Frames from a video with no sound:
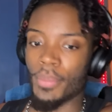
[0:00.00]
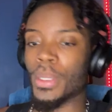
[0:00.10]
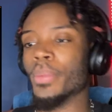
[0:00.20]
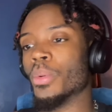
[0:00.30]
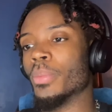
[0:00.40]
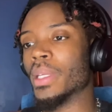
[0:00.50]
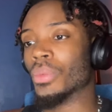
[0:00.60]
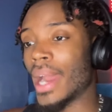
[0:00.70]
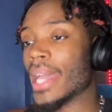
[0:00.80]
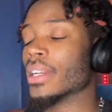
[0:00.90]
people would be
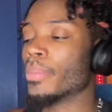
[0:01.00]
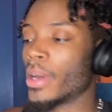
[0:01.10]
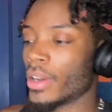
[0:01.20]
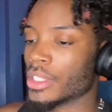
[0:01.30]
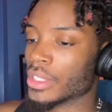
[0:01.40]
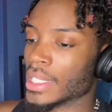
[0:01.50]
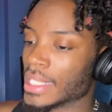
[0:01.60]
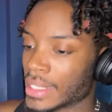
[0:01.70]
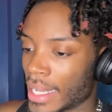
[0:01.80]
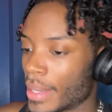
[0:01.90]
writing about during
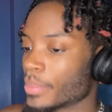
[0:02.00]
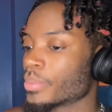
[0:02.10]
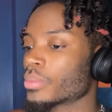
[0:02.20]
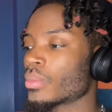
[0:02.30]
this time.